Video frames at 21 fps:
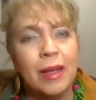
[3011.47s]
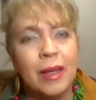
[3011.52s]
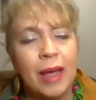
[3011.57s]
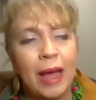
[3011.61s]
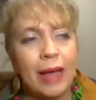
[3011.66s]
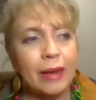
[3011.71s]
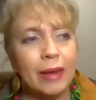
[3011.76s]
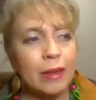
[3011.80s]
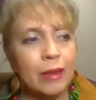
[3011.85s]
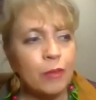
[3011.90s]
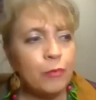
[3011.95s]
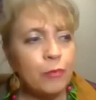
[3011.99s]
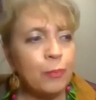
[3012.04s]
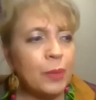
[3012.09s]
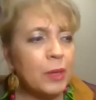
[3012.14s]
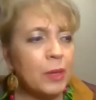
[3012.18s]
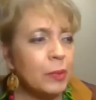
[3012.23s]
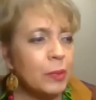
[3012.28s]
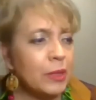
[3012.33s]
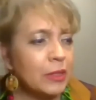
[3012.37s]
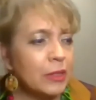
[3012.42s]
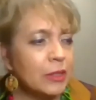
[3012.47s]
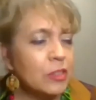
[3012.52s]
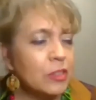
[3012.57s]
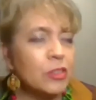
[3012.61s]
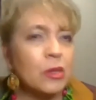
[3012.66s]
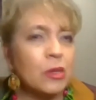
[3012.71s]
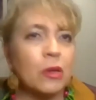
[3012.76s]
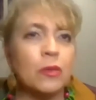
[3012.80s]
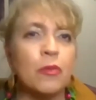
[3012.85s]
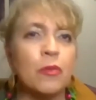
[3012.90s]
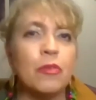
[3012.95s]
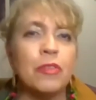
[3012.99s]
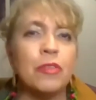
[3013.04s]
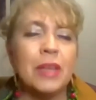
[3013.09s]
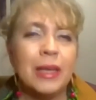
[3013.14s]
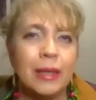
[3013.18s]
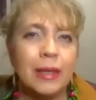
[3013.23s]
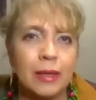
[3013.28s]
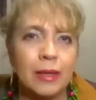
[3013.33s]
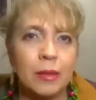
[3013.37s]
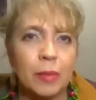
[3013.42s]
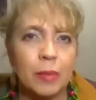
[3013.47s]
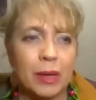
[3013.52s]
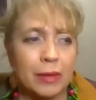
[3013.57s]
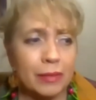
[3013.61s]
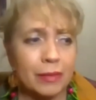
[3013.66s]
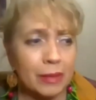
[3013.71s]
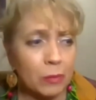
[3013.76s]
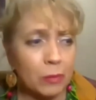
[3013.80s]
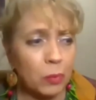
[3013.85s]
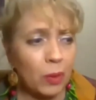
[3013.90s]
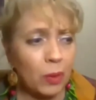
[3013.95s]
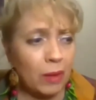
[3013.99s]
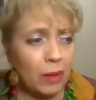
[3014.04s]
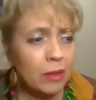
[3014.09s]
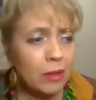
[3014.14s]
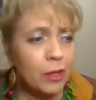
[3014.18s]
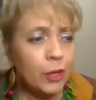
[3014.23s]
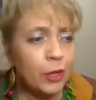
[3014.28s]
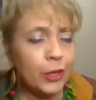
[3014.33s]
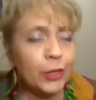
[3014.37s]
And if people can start thinking about that, well,